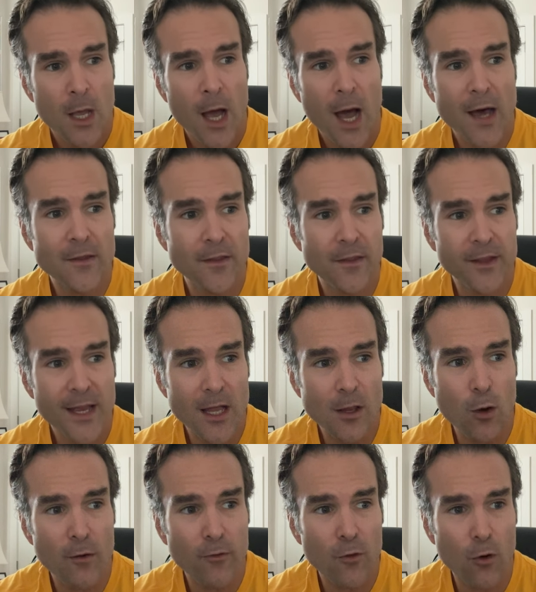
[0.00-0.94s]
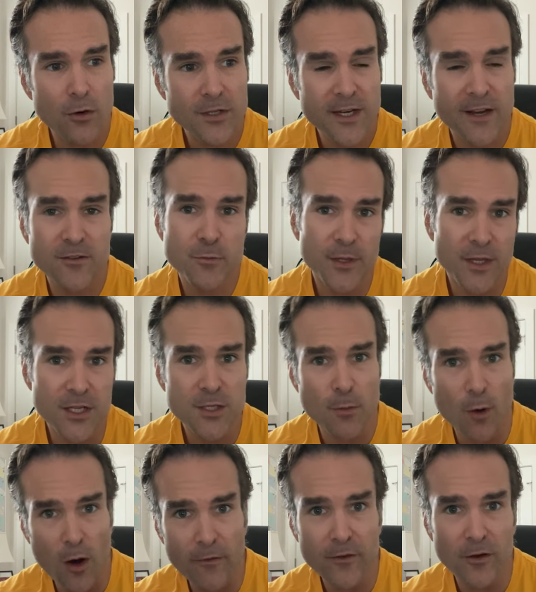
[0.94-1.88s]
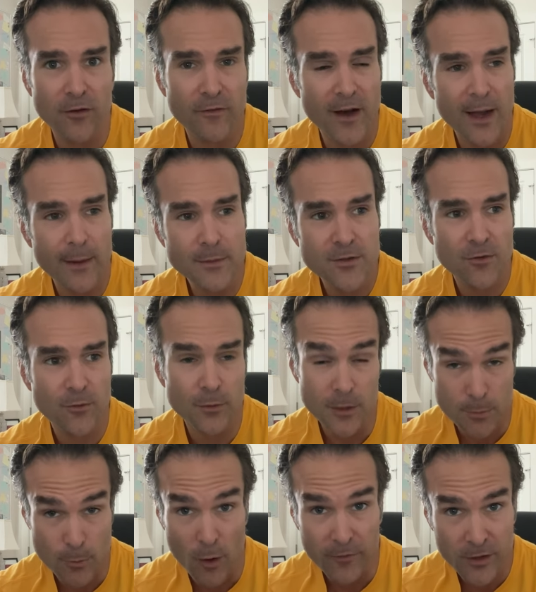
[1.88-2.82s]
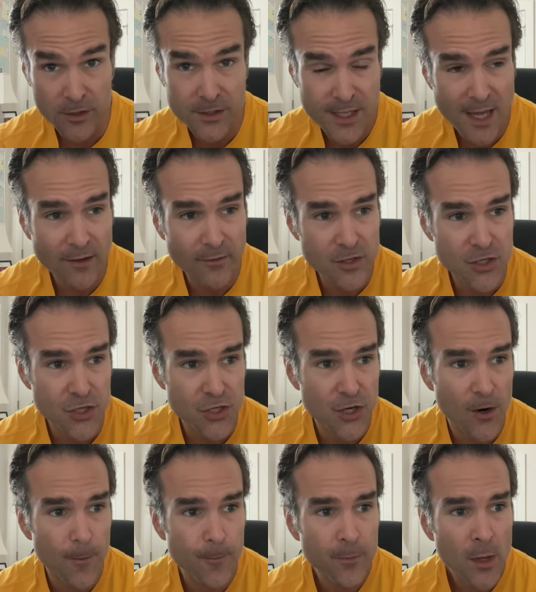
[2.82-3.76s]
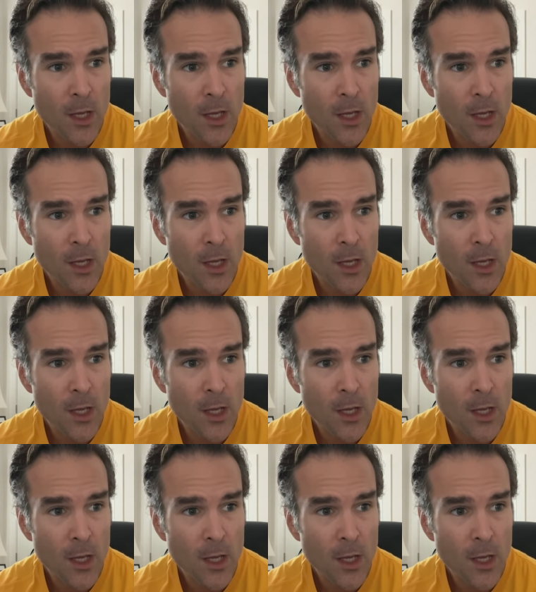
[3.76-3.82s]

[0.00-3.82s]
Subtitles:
And then the yellow, of course, gives me the Smallville vibes from the Smallville television show.